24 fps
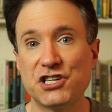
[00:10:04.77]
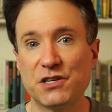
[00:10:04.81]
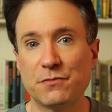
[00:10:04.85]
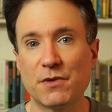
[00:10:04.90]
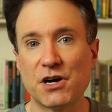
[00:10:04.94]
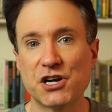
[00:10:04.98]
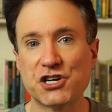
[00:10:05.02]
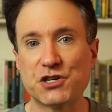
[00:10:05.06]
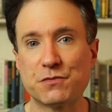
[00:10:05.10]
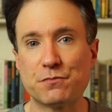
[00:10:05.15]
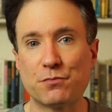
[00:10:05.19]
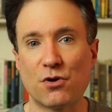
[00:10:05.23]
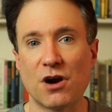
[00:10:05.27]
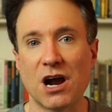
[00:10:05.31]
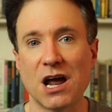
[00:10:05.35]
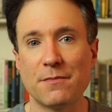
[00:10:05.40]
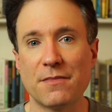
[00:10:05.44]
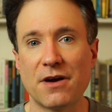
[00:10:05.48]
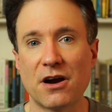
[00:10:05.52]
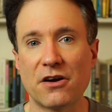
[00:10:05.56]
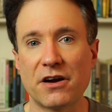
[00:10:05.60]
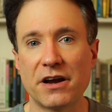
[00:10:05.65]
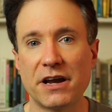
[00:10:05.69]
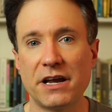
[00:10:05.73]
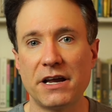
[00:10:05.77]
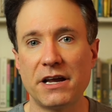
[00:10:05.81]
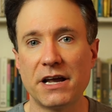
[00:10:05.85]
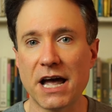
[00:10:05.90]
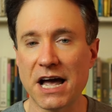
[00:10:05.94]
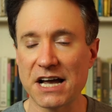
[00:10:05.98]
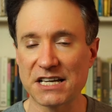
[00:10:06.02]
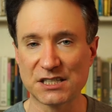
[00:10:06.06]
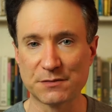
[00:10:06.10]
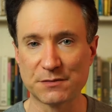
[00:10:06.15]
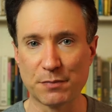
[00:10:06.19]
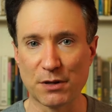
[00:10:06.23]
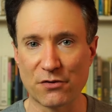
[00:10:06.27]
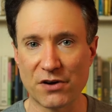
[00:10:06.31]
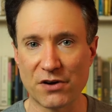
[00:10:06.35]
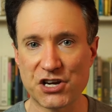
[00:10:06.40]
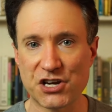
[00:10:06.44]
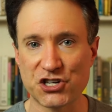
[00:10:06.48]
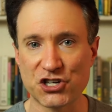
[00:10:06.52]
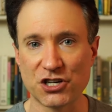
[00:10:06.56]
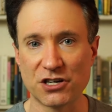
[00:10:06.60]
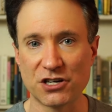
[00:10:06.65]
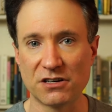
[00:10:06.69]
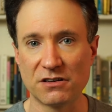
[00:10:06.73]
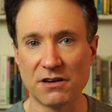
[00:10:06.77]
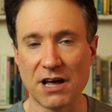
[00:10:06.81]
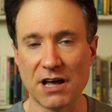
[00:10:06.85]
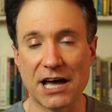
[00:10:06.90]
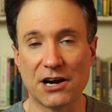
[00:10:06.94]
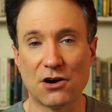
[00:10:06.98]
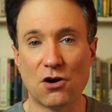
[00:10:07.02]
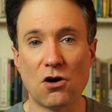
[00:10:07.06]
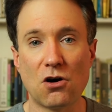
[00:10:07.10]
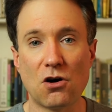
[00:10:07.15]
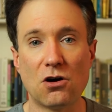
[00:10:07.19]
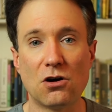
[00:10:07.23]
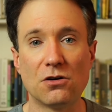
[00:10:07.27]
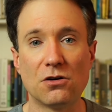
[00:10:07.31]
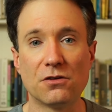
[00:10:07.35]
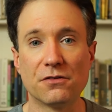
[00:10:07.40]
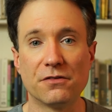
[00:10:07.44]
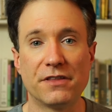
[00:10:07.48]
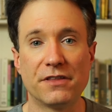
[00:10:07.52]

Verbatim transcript: in much primary exploration at all.